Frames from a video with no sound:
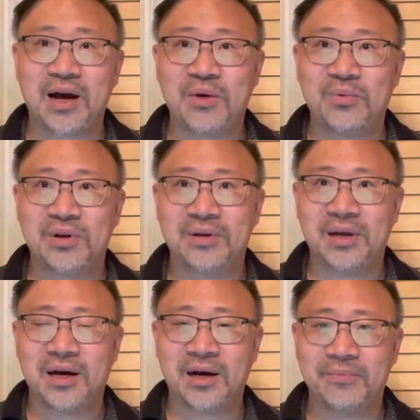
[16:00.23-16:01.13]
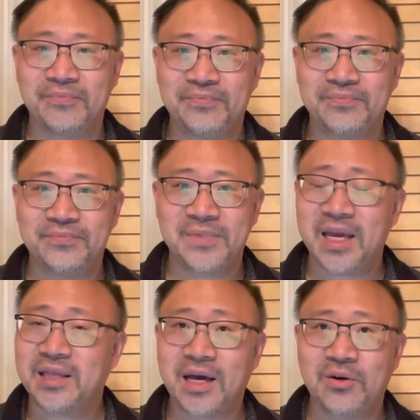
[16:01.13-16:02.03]
I would um,
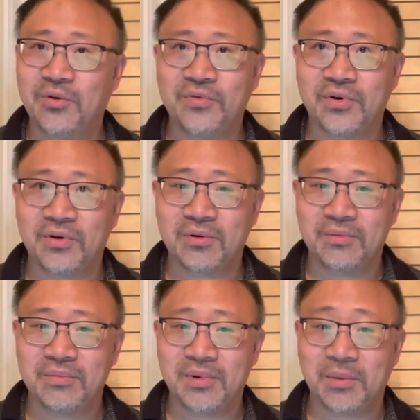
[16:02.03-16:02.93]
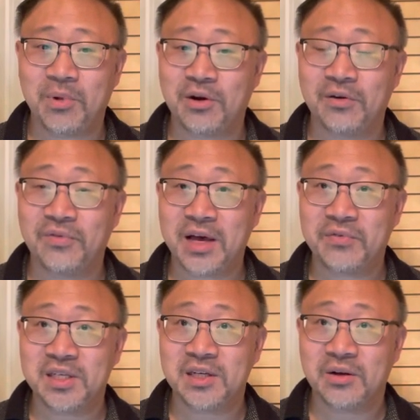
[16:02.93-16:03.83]
take that over a bottle of
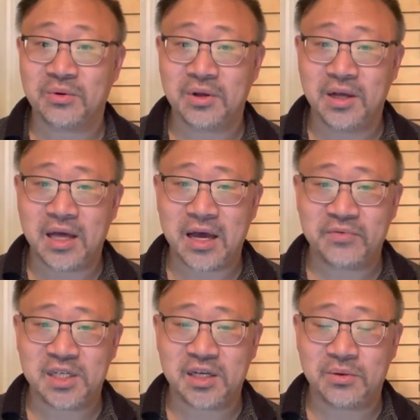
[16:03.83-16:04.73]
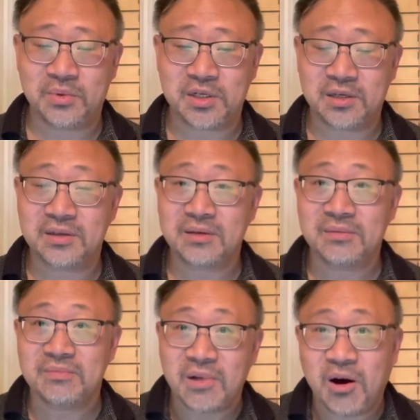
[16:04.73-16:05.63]
L'Evangile, L'Evangile, which is
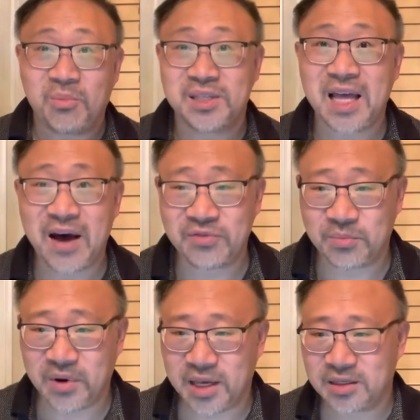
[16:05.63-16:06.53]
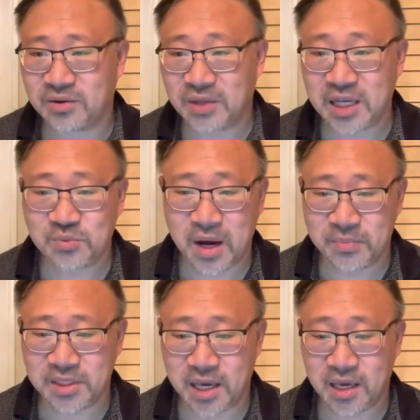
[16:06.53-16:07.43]
almost half the price. So that's why I'm
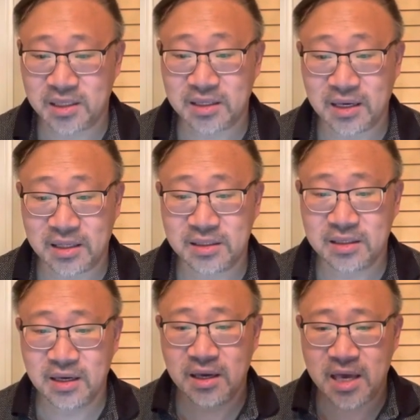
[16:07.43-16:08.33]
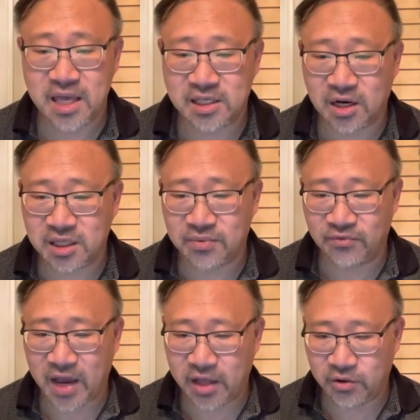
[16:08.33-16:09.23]
saying it's it's it's got some
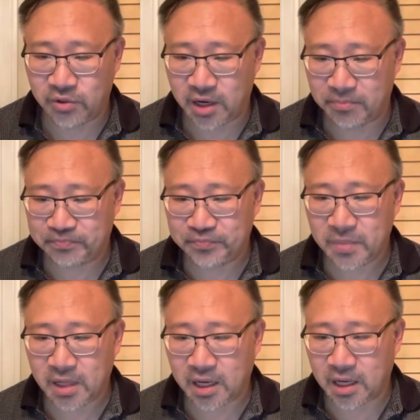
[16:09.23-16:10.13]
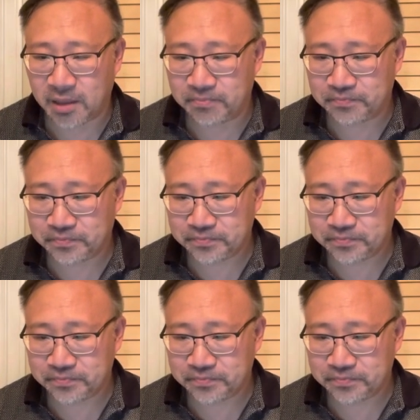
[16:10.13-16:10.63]
value there. Um,